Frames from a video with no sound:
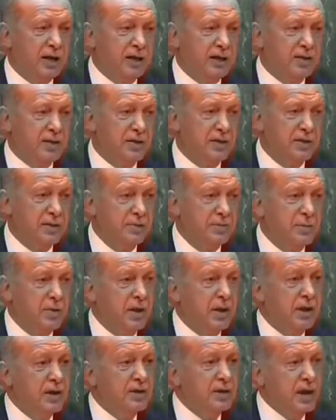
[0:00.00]
became
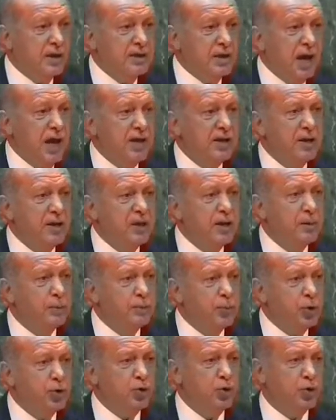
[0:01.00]
operational in the
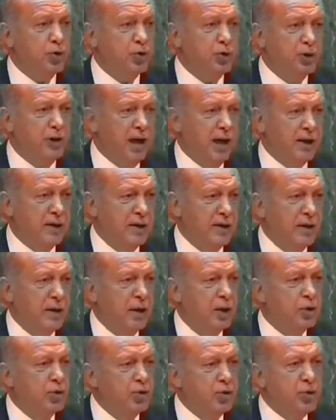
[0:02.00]
vicinity of Istanbul
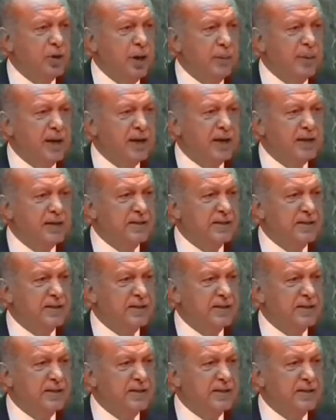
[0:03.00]
last year.